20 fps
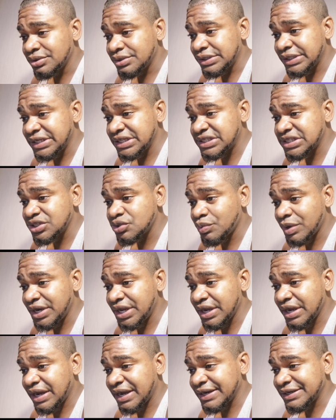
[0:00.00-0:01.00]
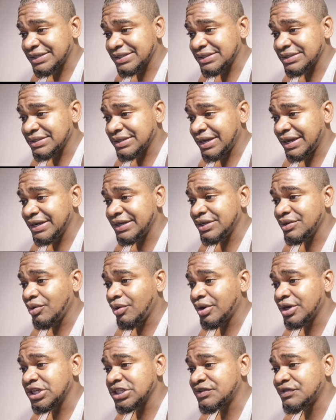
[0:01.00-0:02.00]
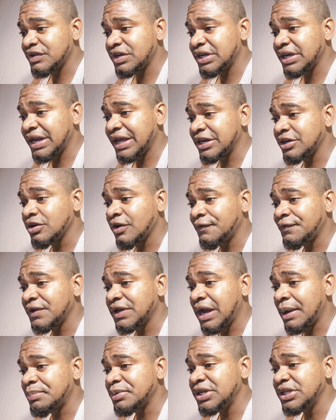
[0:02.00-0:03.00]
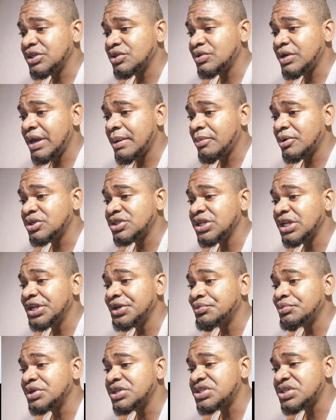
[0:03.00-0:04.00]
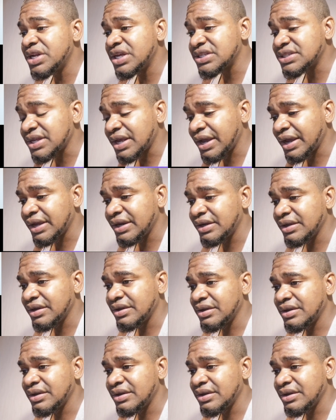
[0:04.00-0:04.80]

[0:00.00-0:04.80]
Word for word: This is where they are at. And the others feeling like nothing happening to them until it reached their side.